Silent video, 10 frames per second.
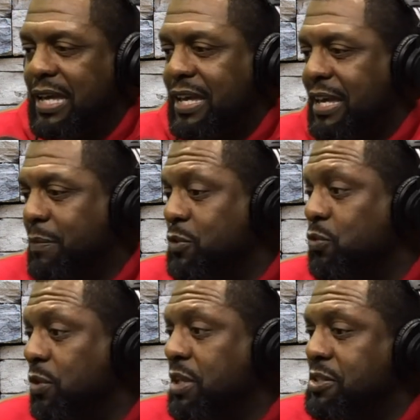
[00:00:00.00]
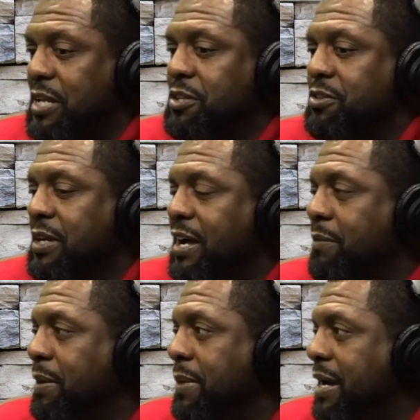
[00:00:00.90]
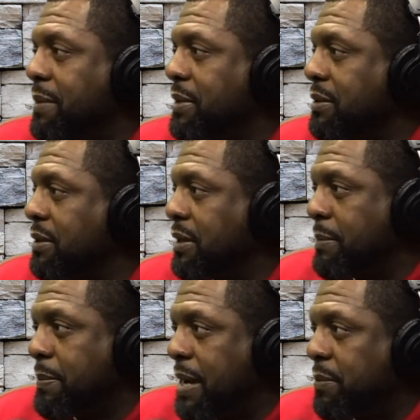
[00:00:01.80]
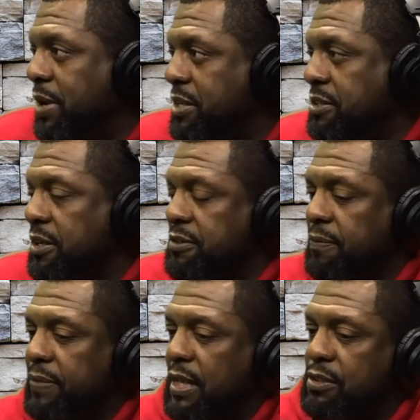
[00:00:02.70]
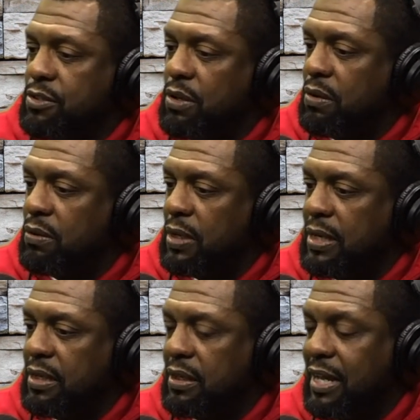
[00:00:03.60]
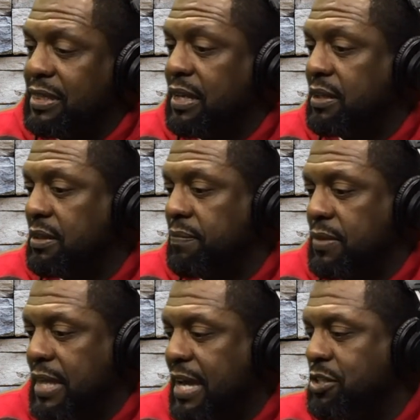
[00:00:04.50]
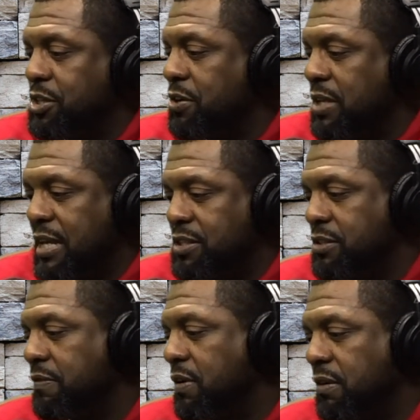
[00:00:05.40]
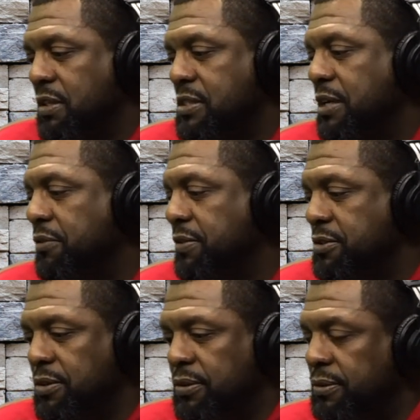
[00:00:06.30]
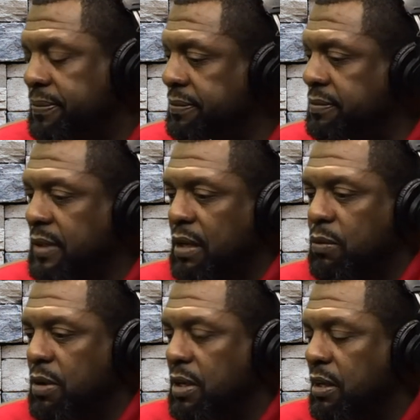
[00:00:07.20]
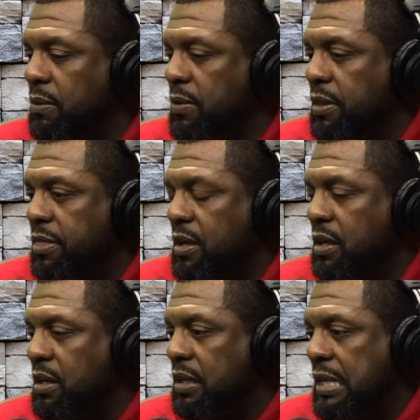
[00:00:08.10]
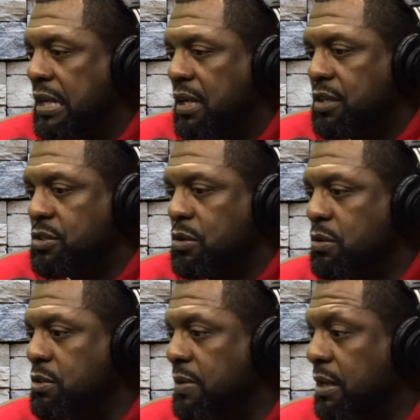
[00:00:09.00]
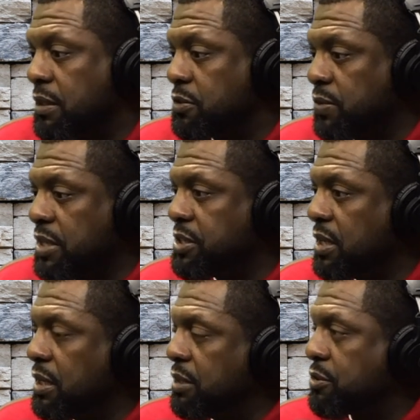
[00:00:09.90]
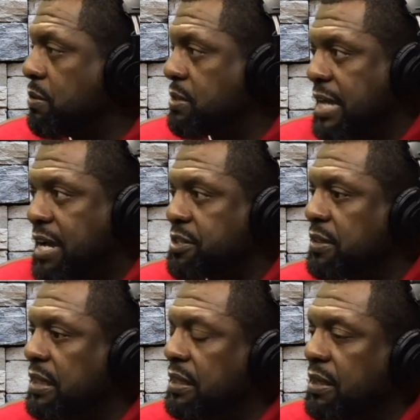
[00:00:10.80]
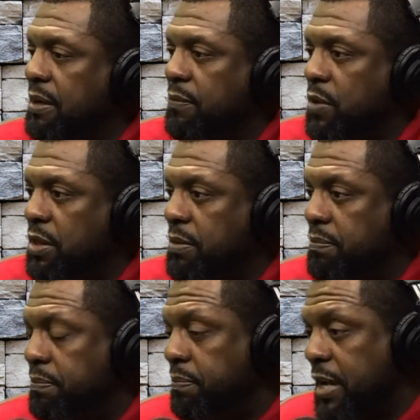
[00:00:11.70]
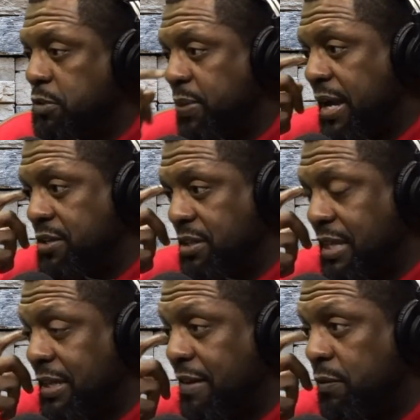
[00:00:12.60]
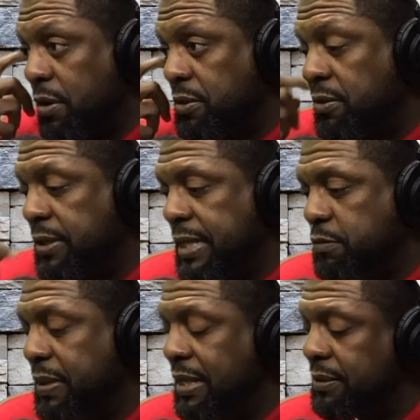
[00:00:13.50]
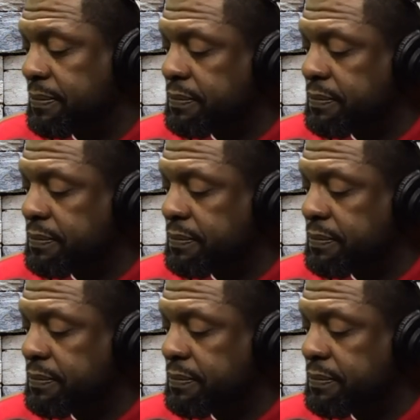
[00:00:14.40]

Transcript: it was really centered to how my mom raised us. And so I think that journey has just evolved itself into working with schools throughout this region and in schools nationally. One of the best projects I think I've worked on has been